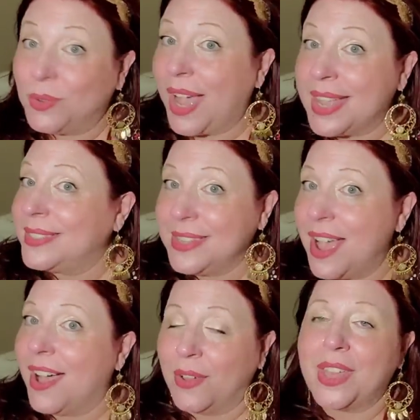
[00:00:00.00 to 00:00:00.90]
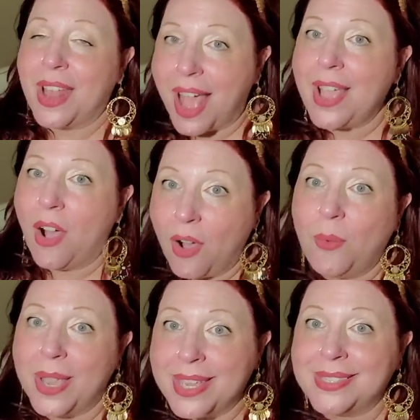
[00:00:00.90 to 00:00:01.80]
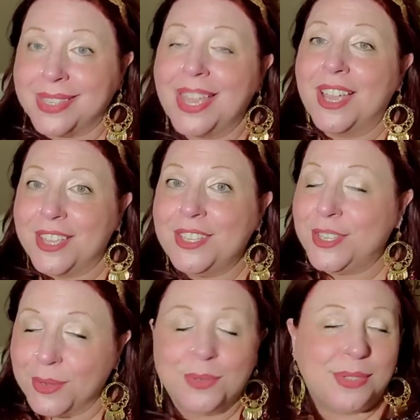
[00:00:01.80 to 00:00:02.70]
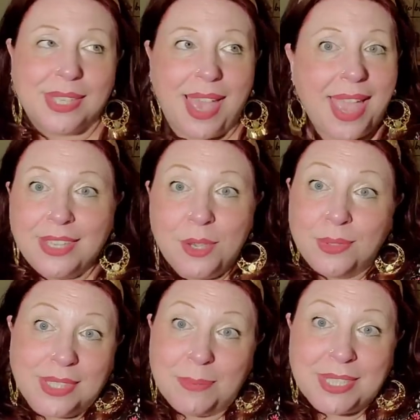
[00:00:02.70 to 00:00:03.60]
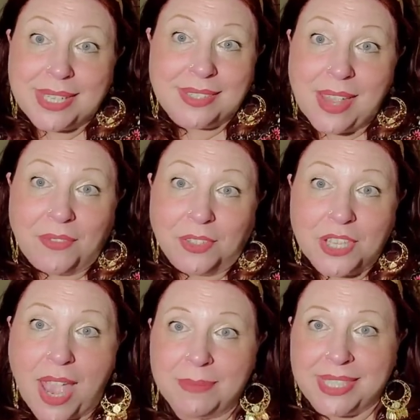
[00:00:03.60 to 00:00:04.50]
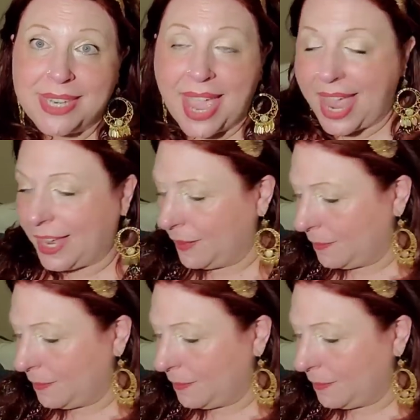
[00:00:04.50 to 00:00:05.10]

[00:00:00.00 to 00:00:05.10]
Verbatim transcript: You guys know that I always use, I use lipstick several times a day.